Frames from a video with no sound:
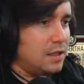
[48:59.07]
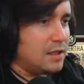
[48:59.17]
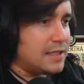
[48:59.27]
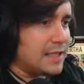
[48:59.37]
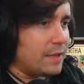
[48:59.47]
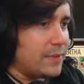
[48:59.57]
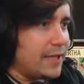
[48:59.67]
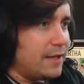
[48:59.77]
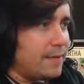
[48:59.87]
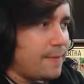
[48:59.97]
See you later,
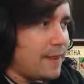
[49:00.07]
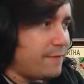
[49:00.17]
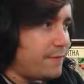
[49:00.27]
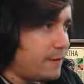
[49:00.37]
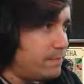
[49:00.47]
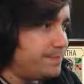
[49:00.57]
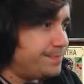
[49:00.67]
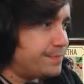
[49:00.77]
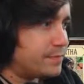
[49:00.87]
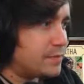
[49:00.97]
Winnie. Have fun.
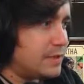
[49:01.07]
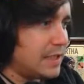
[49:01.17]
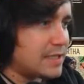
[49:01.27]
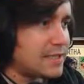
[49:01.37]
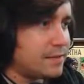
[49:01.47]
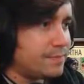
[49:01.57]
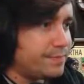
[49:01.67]
Next.